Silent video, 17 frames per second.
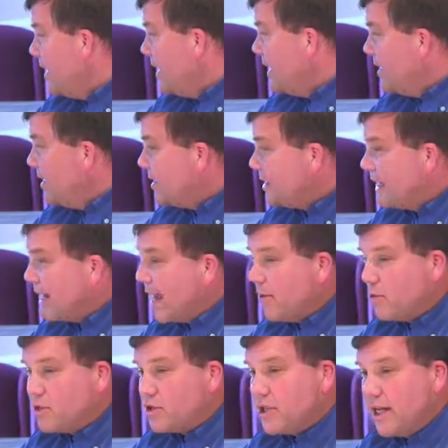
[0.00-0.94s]
And he said,
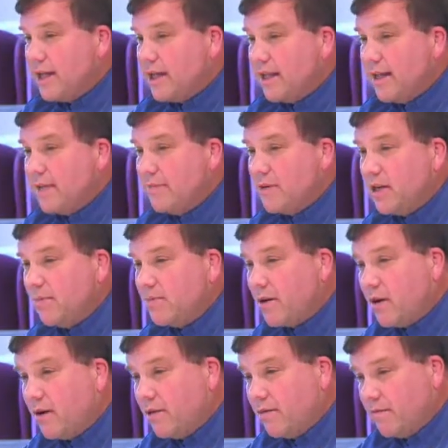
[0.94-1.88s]
I will say to them,
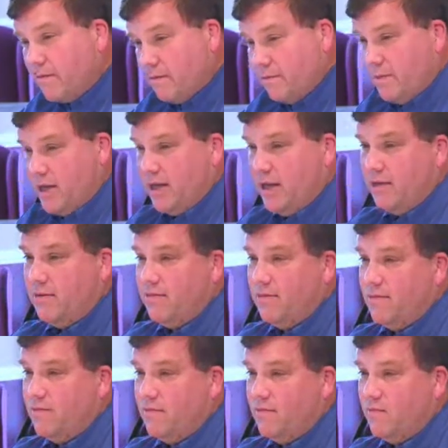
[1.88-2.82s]
Depart from me.
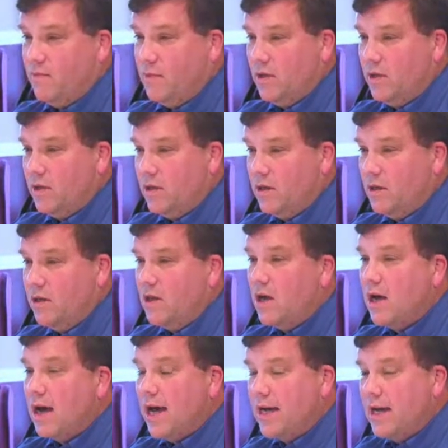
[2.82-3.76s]

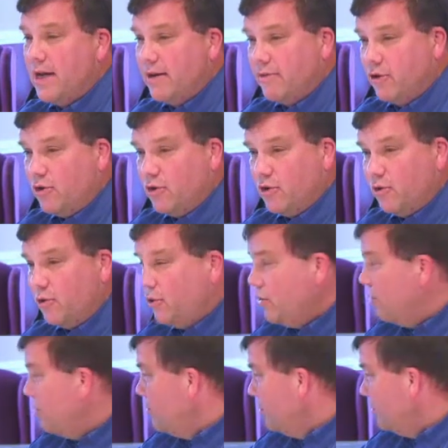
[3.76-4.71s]
I never knew
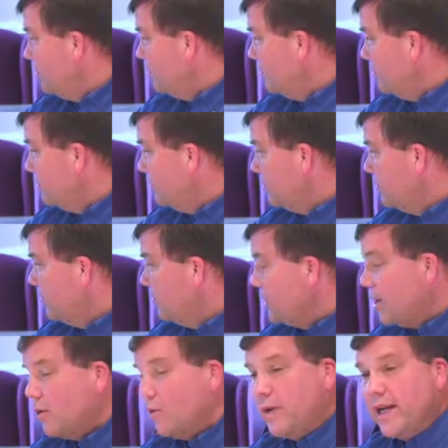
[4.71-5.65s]
you.
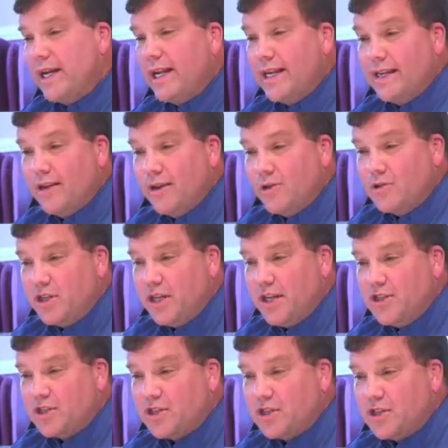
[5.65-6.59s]
You know, we need to know
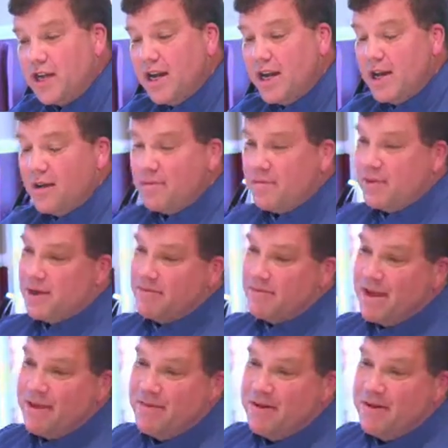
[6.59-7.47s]
Jesus, but